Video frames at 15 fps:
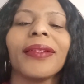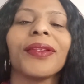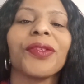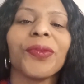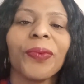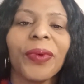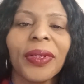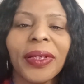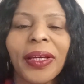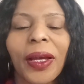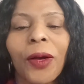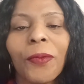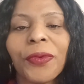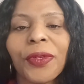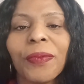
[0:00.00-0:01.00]
This really
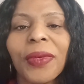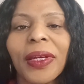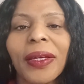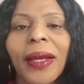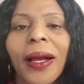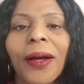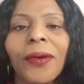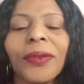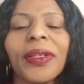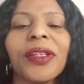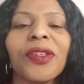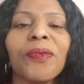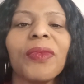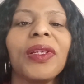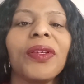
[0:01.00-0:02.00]
helps me out,
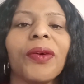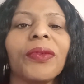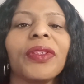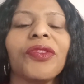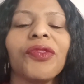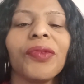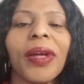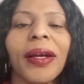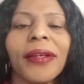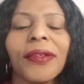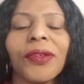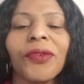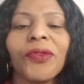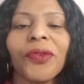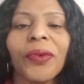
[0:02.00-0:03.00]
lets me know that you
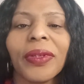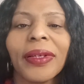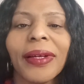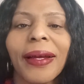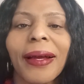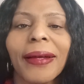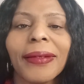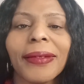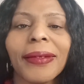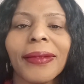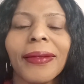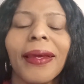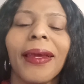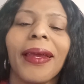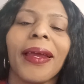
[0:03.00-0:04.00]
guys enjoy the
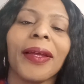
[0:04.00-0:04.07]
content,